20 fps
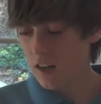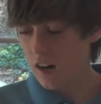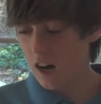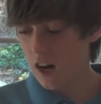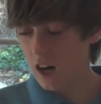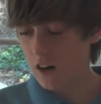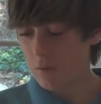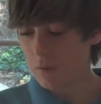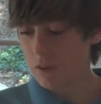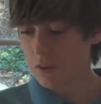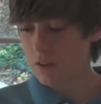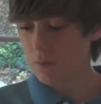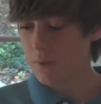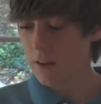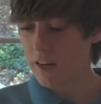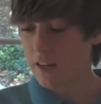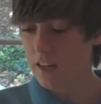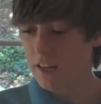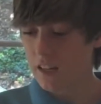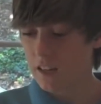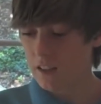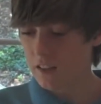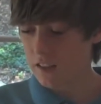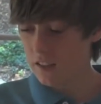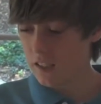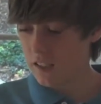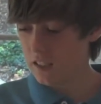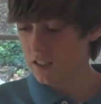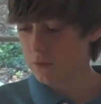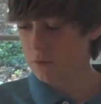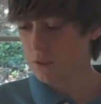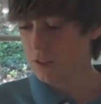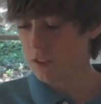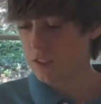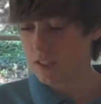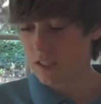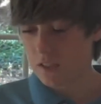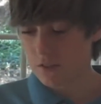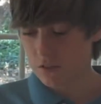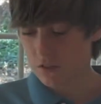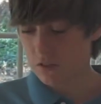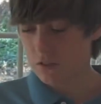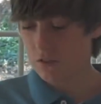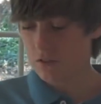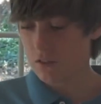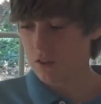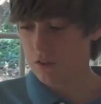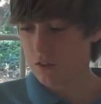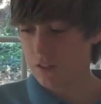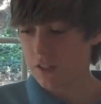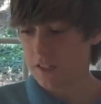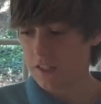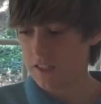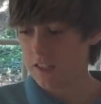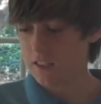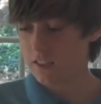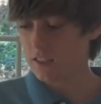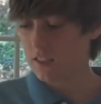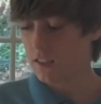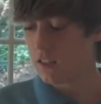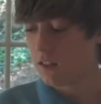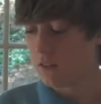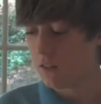I'll be making these with several ingredients,